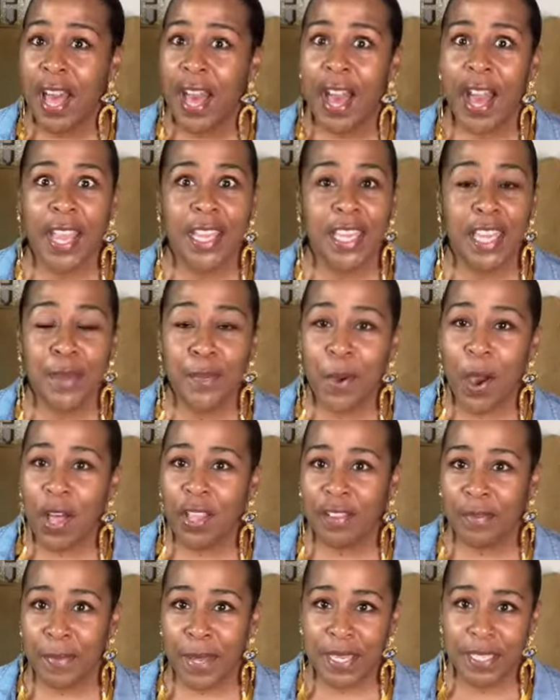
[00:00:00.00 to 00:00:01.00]
I keep all
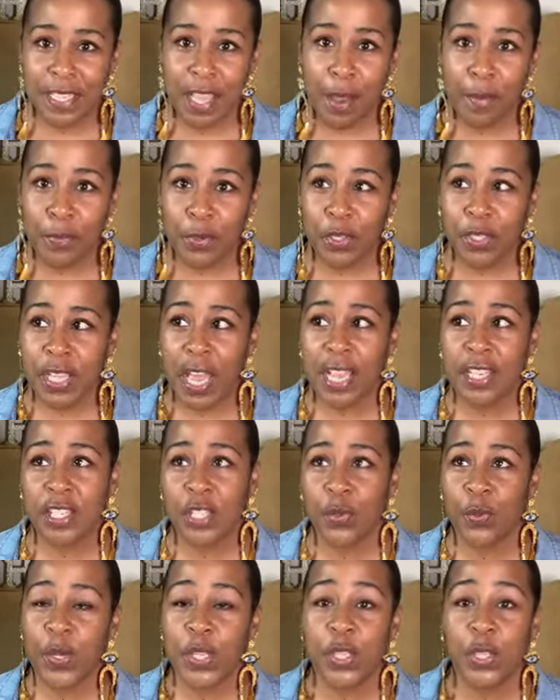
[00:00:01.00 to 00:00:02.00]
of my samples. I
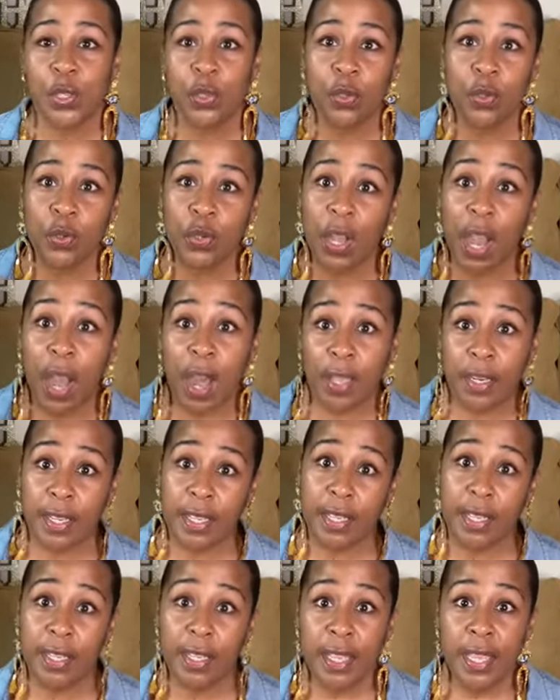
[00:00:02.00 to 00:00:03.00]
just went to
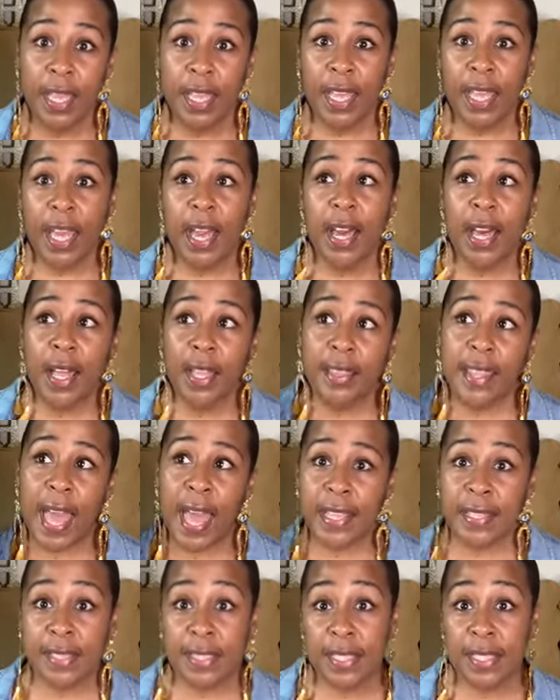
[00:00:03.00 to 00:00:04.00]
Ghana uh,
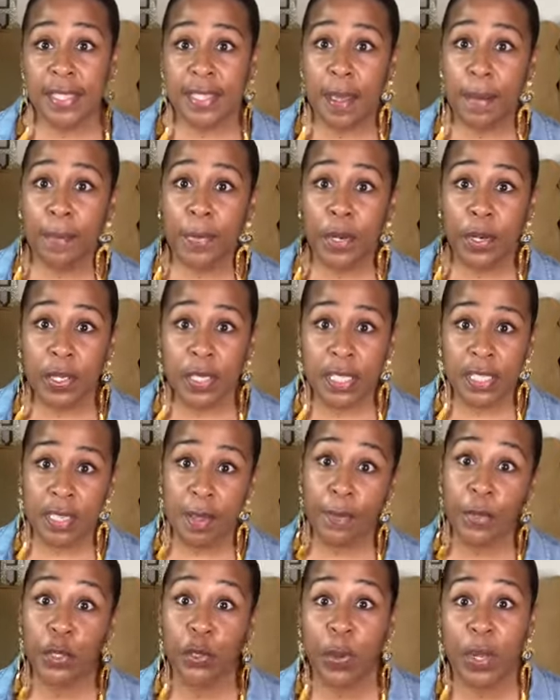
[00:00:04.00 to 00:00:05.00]
last December,
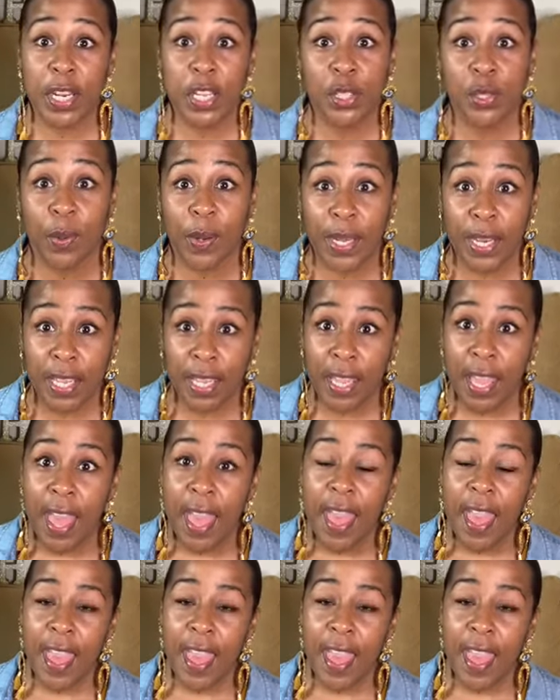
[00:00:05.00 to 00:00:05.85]
December 2020,